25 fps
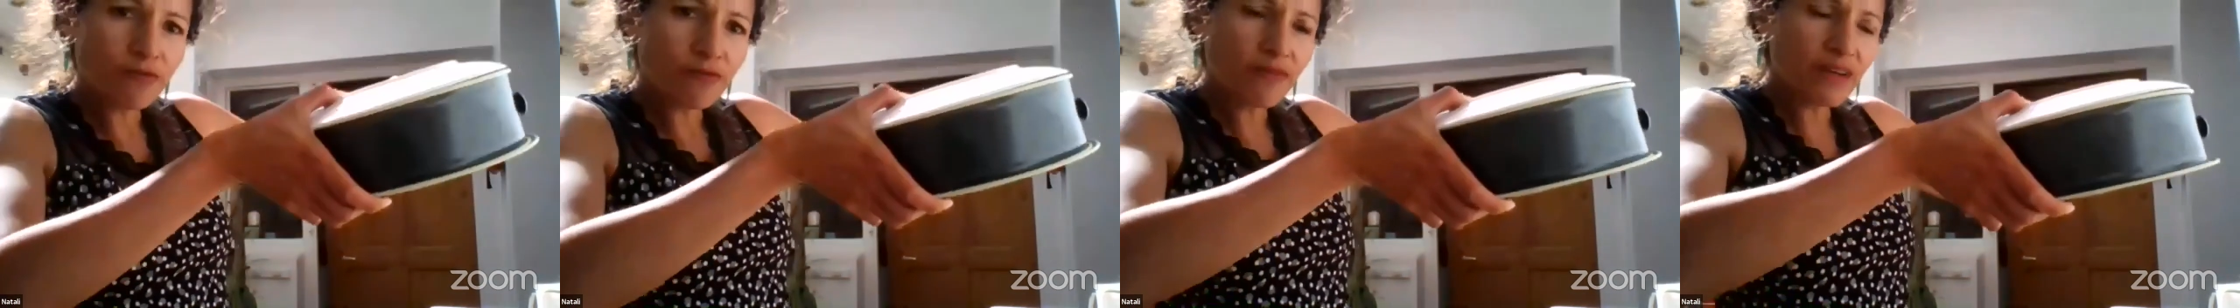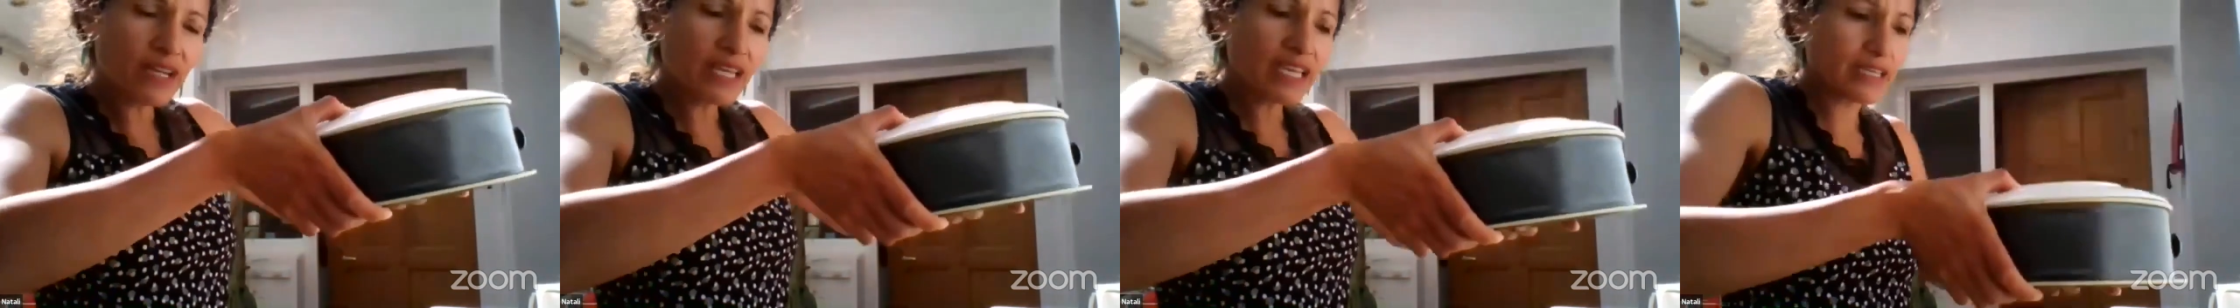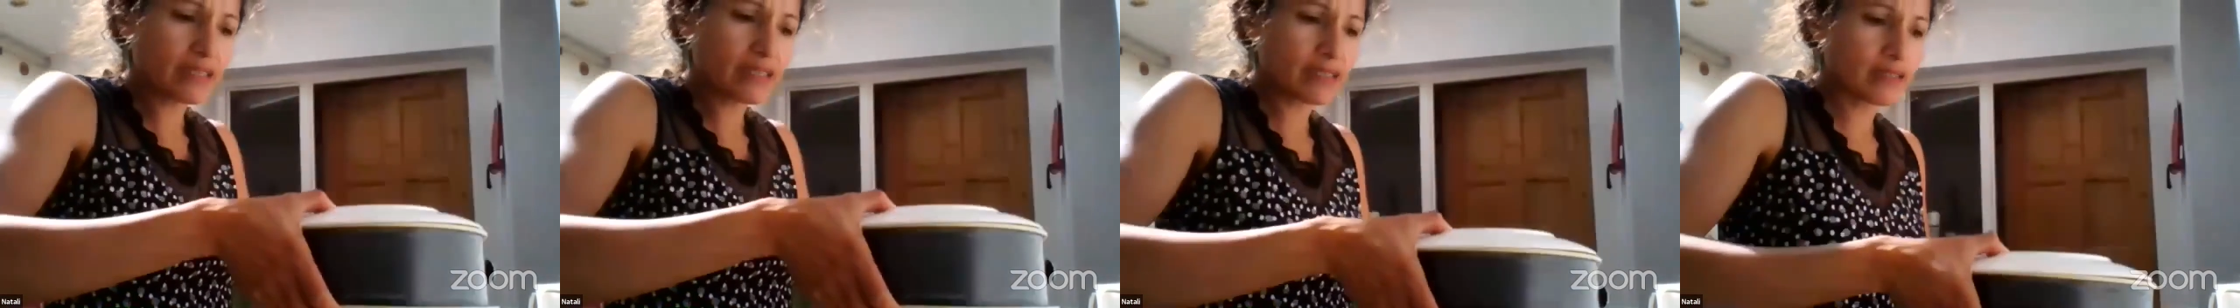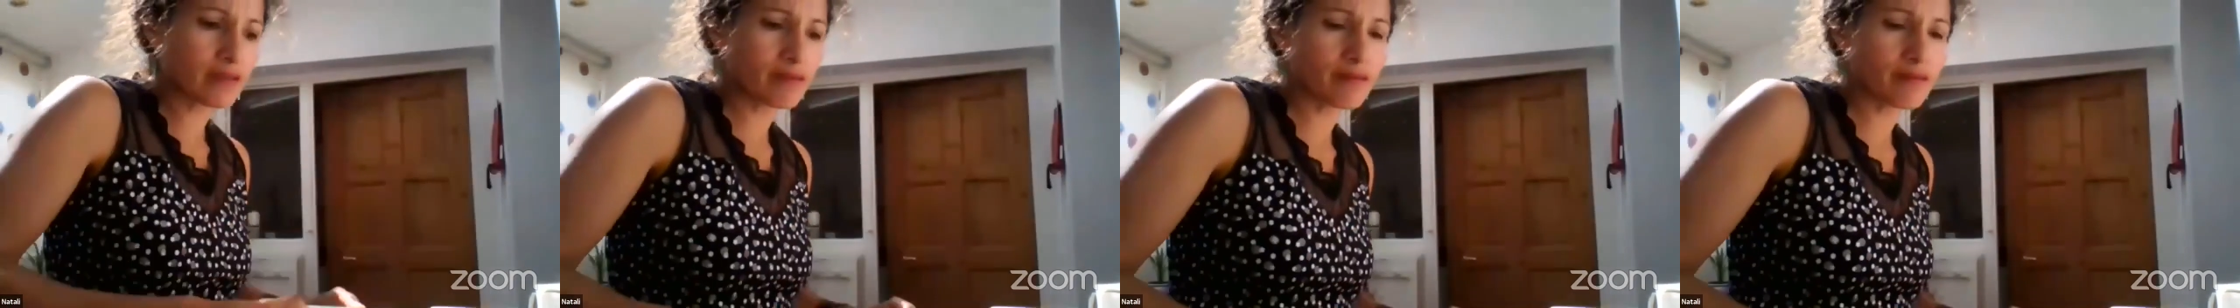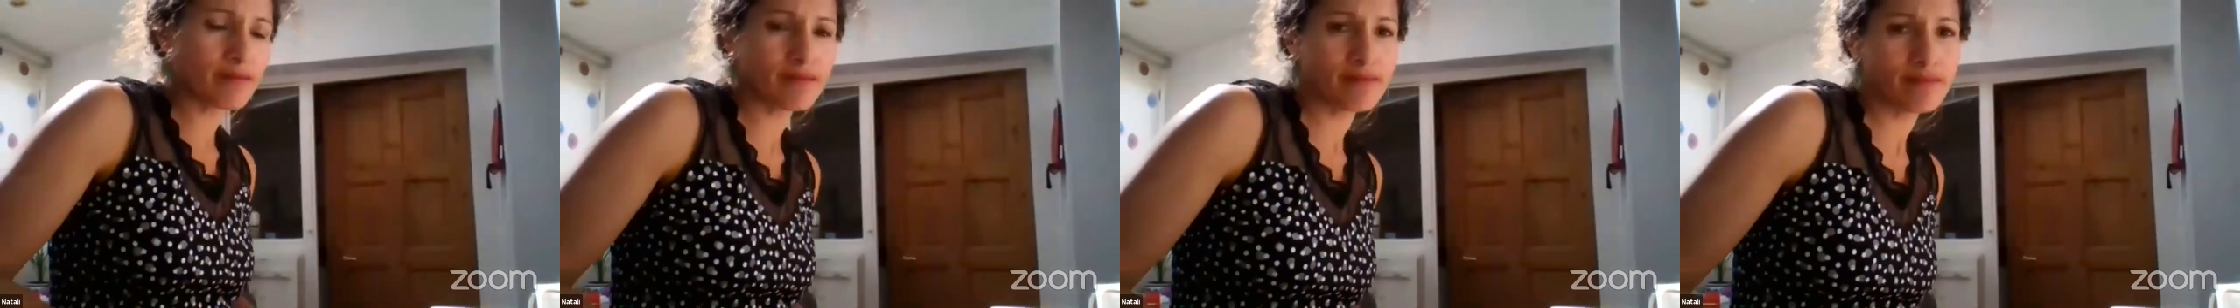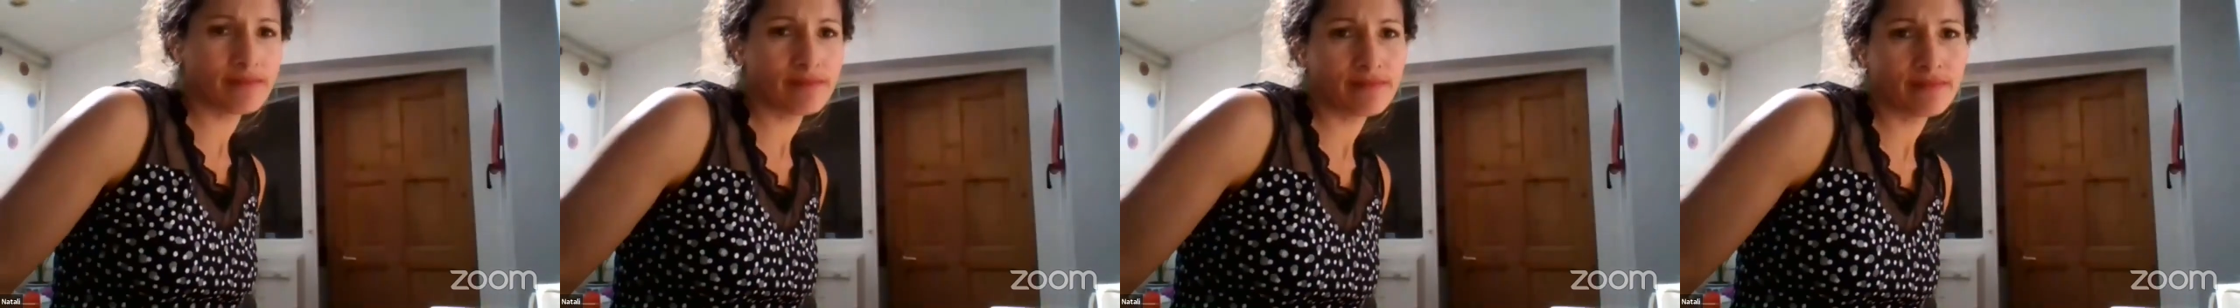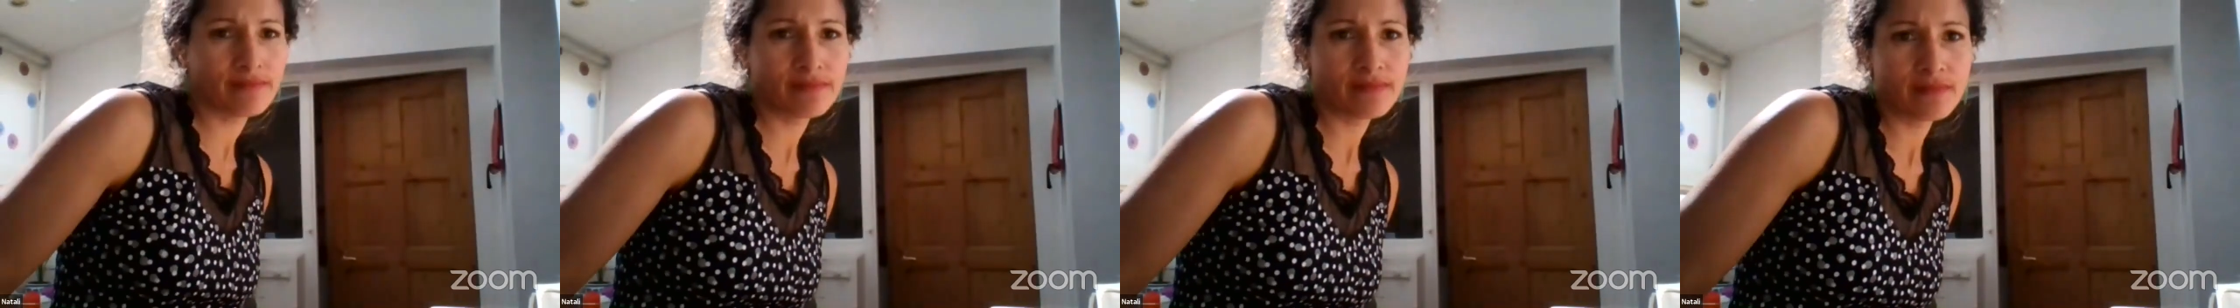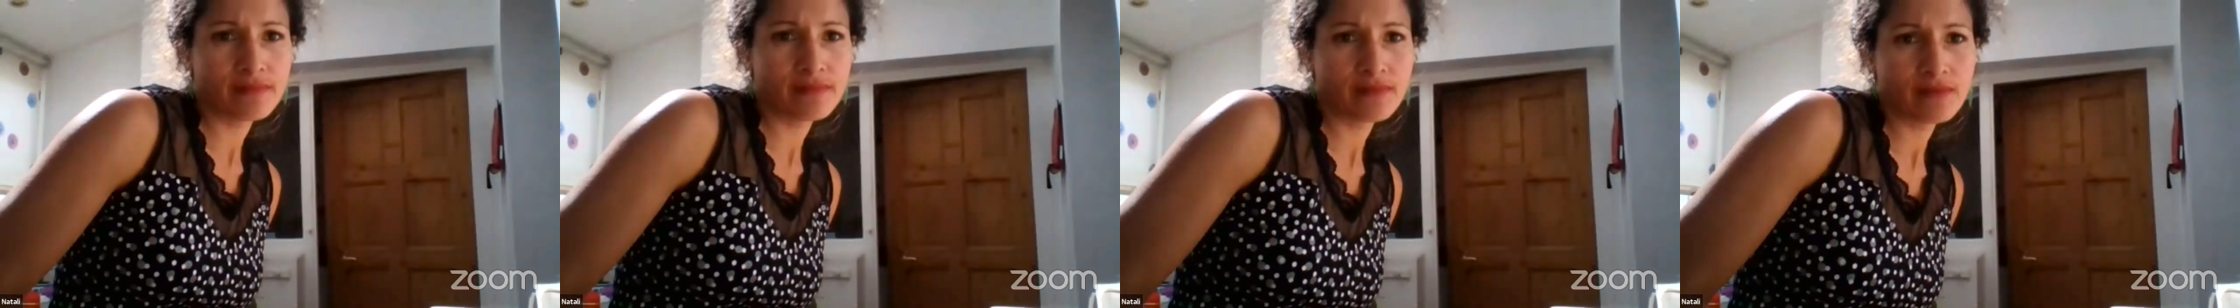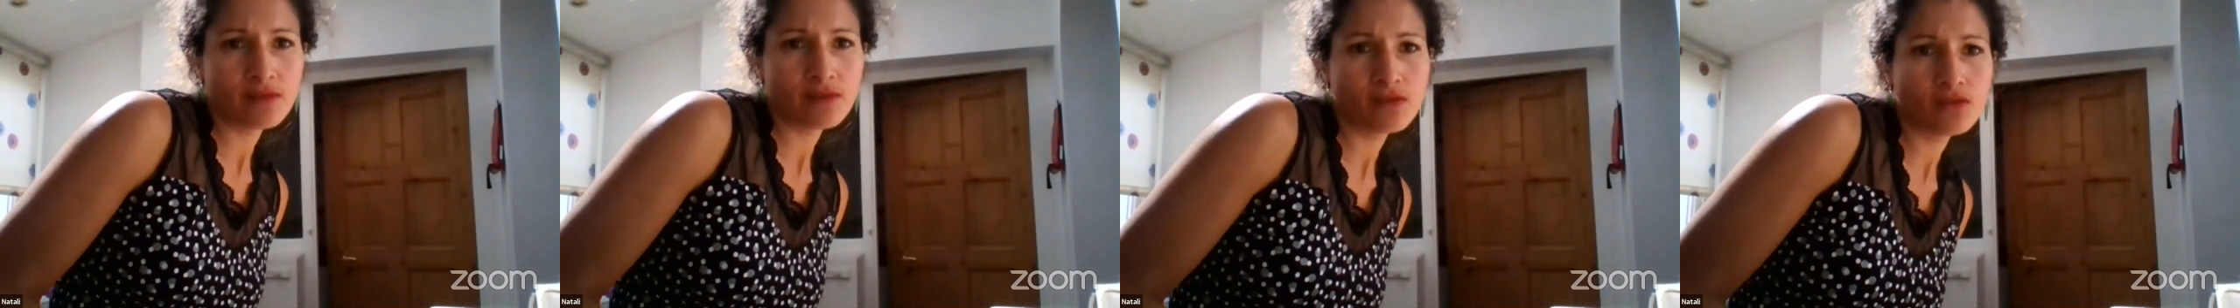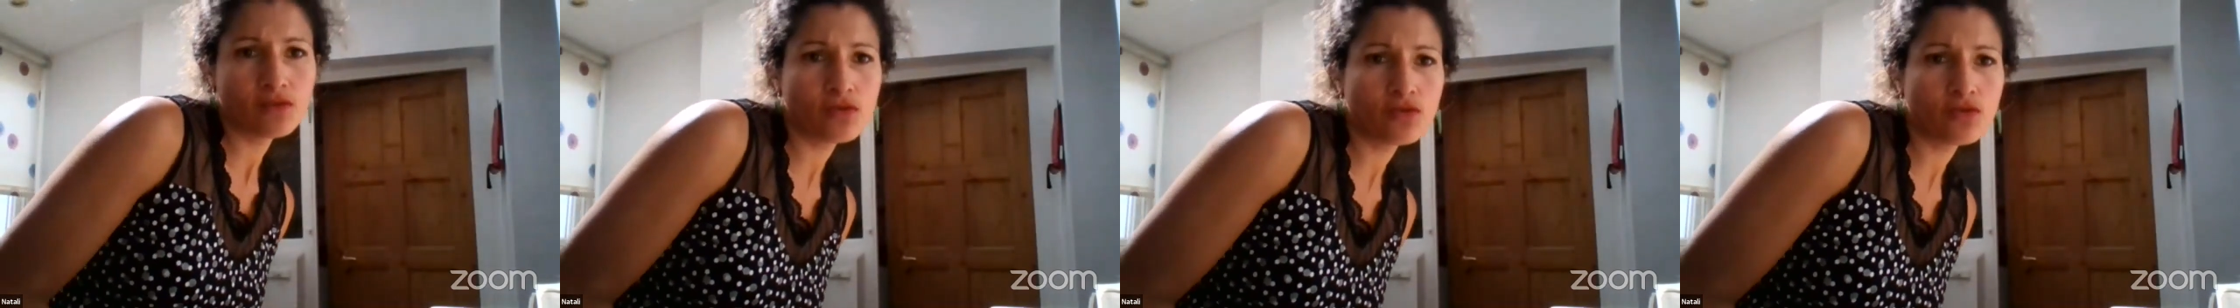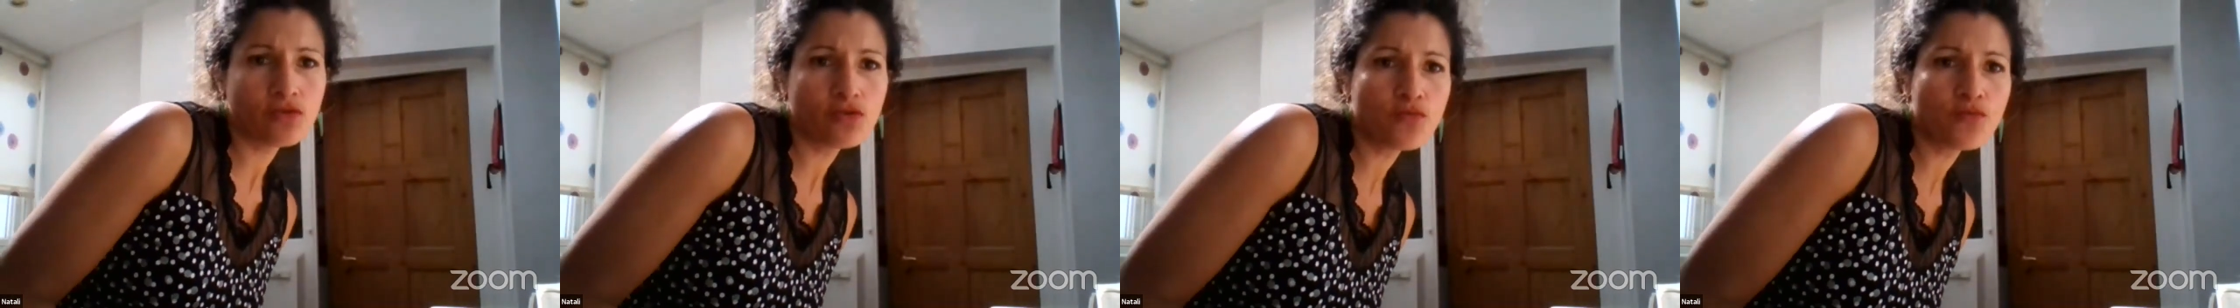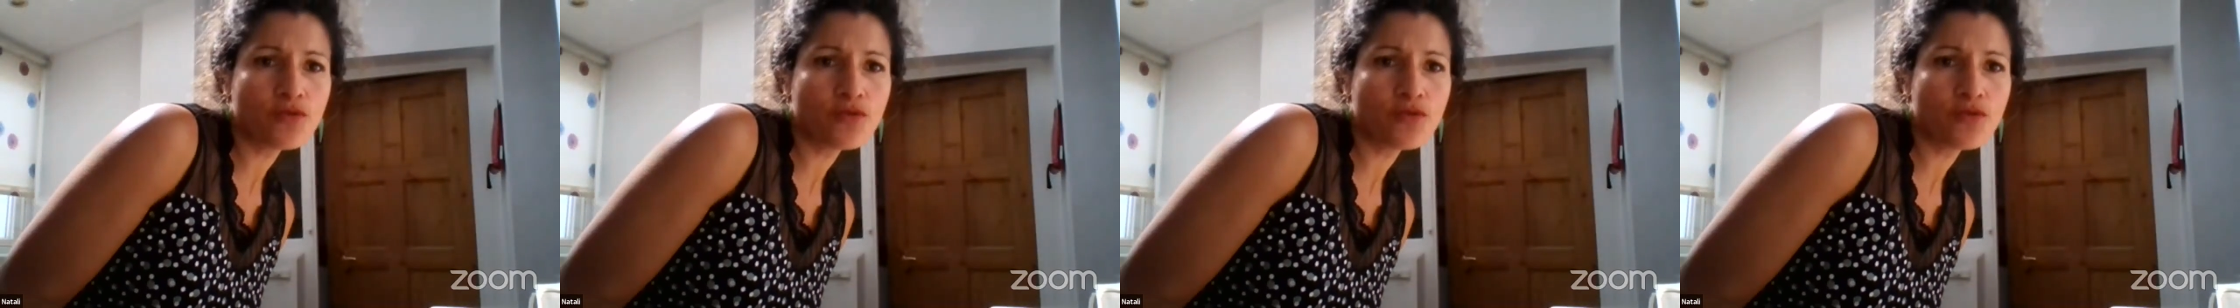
flick it. So you